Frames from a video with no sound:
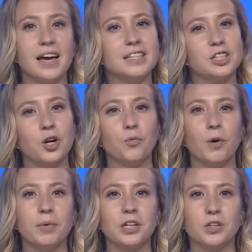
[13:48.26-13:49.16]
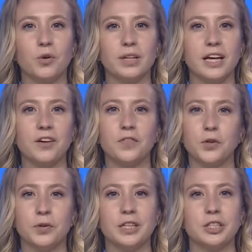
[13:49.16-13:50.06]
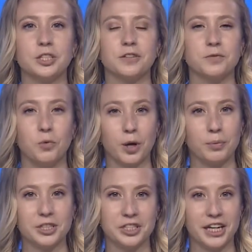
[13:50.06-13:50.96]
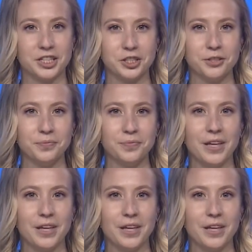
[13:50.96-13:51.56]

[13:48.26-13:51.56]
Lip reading: Is there a woman in your life who you think deserves more appreciation?